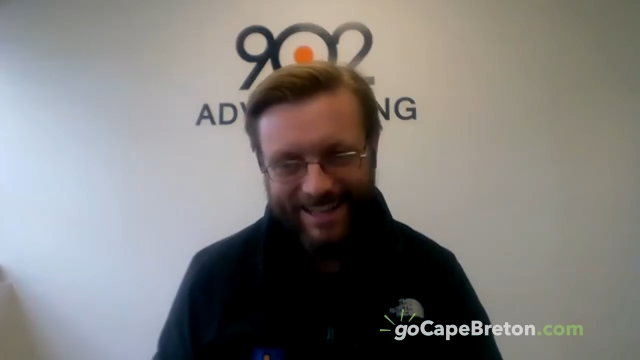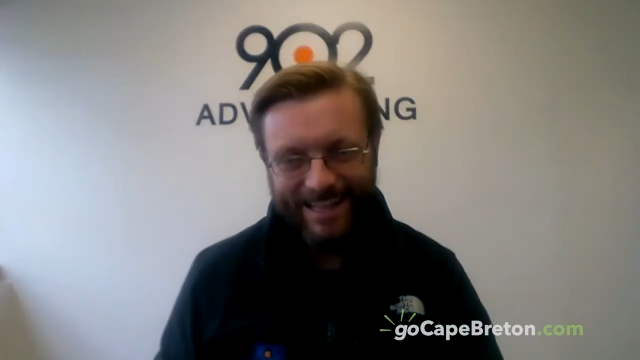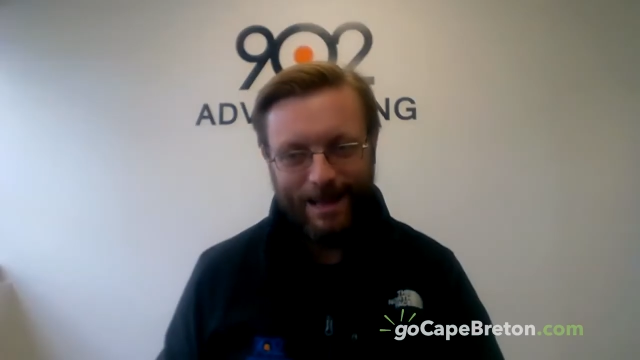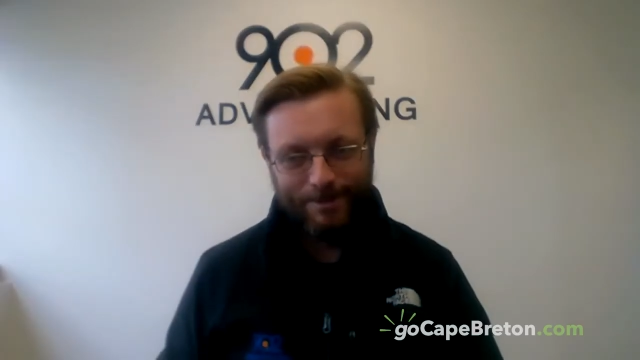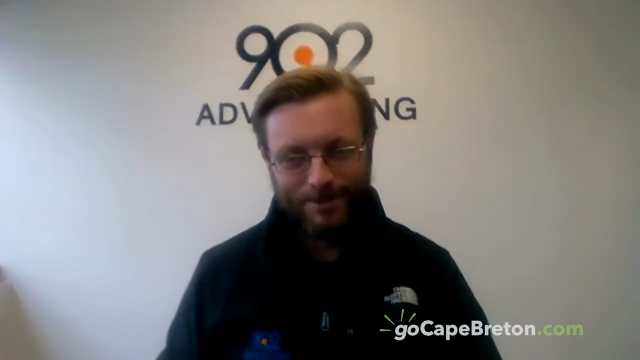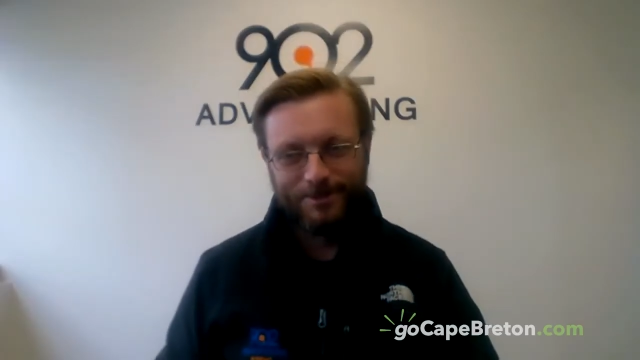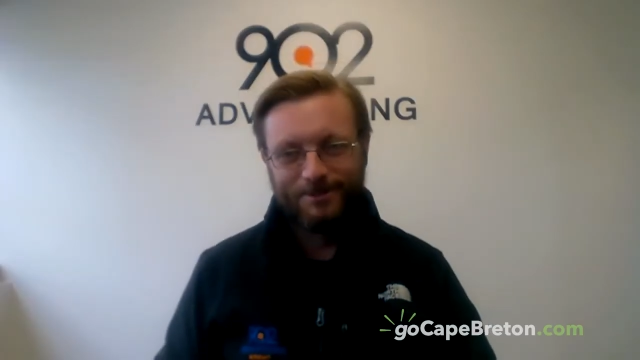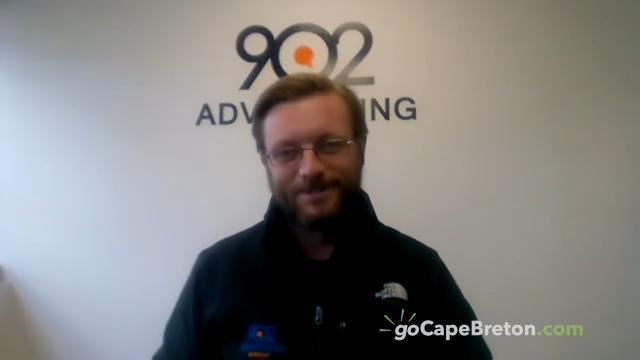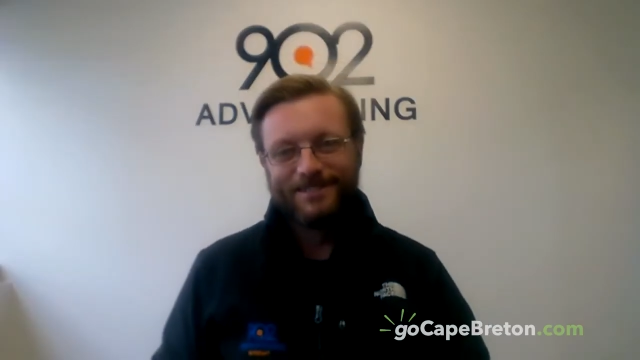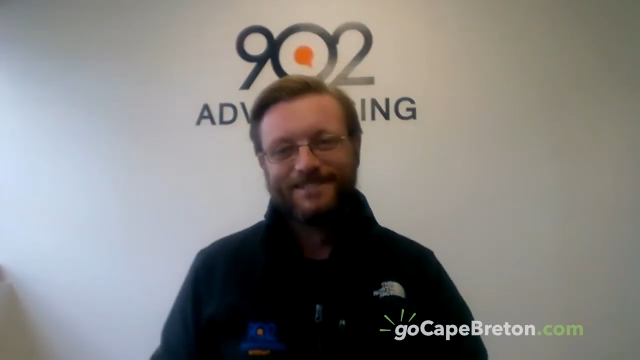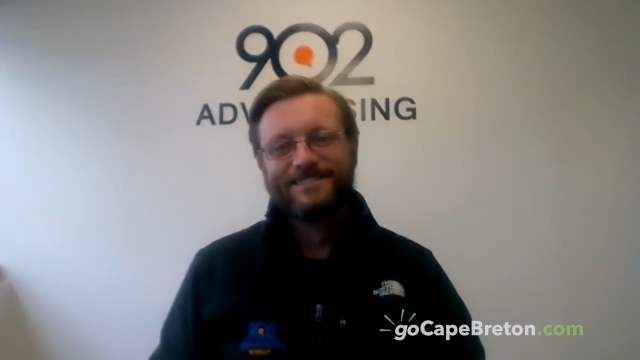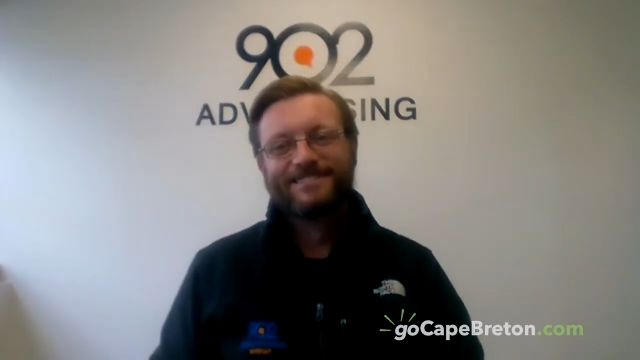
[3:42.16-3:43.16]
want to talk about
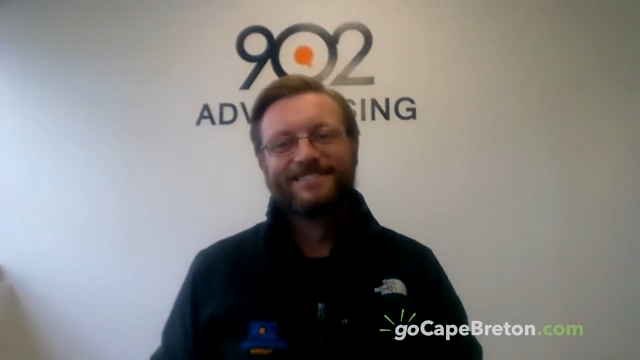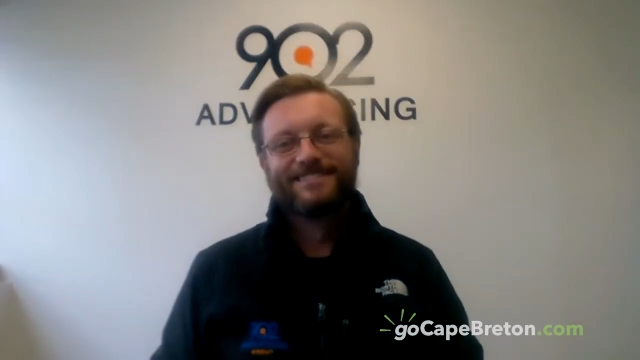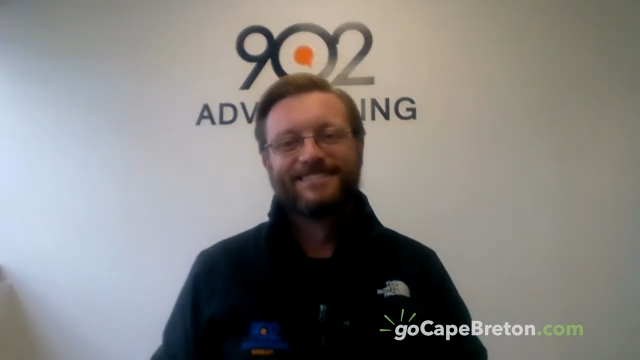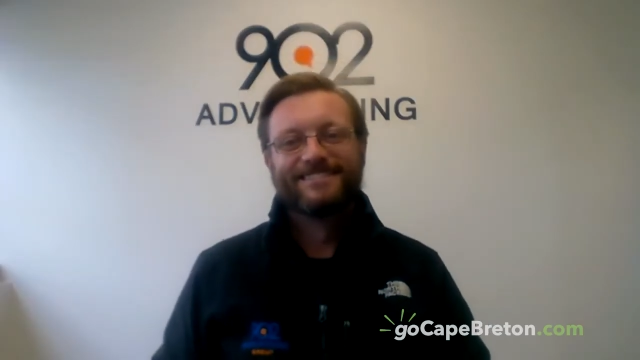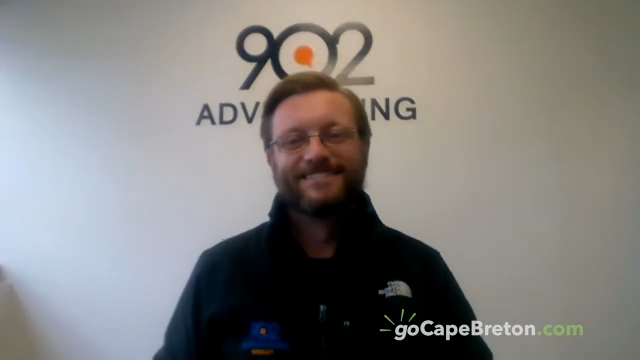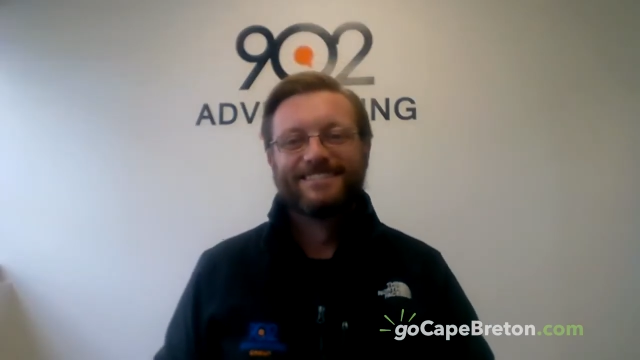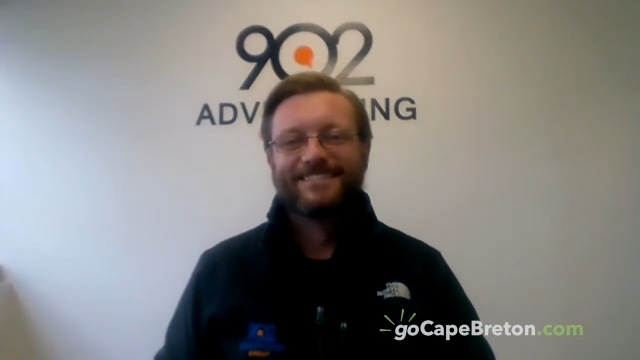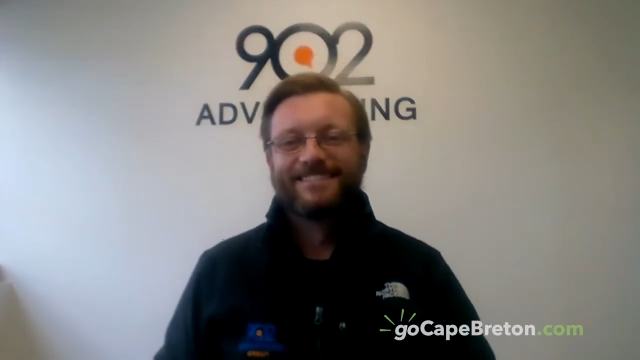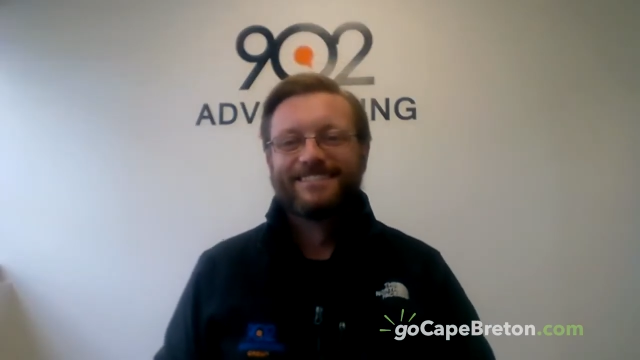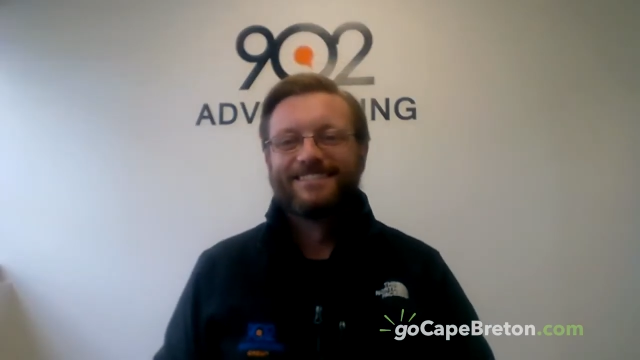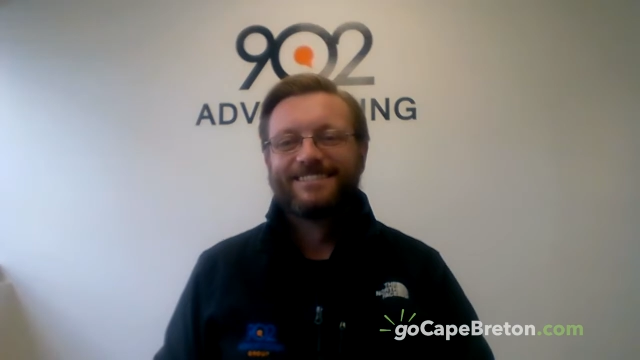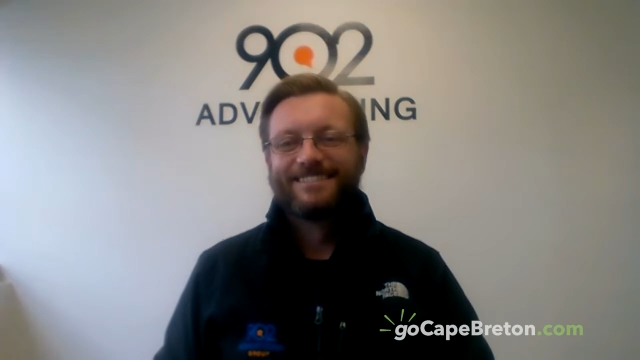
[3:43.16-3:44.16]
that.
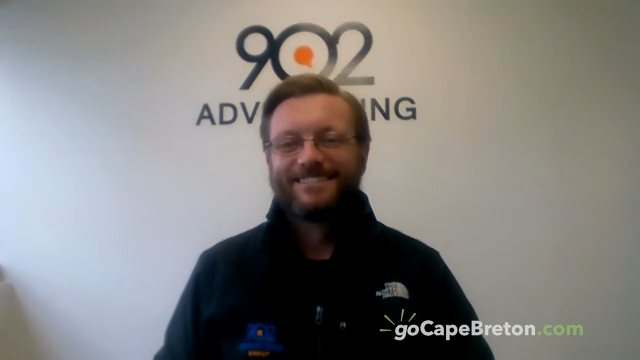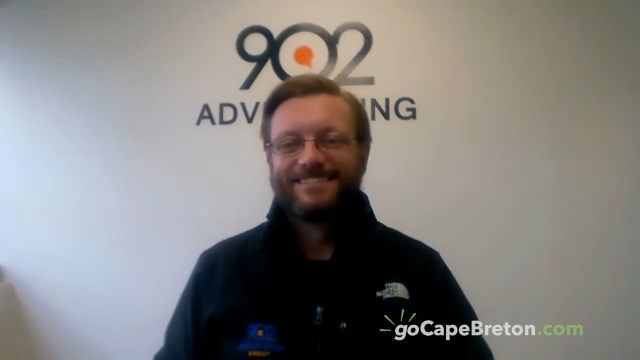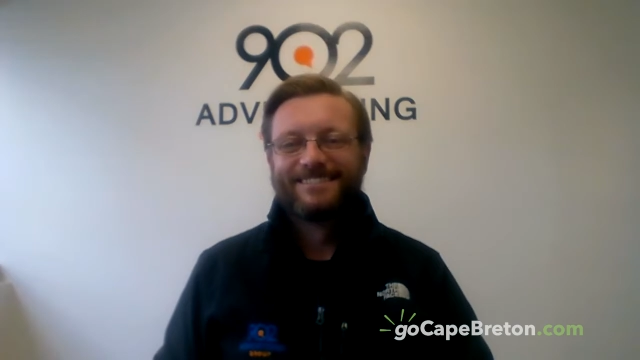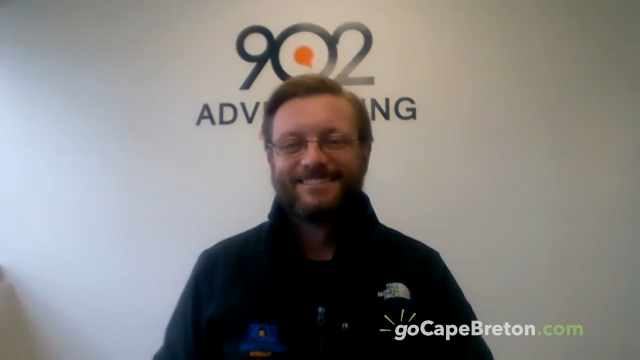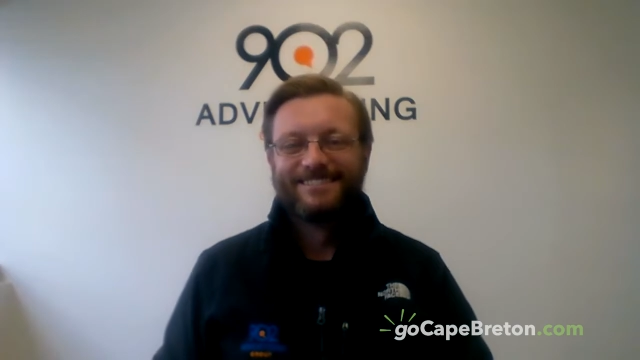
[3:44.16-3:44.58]
So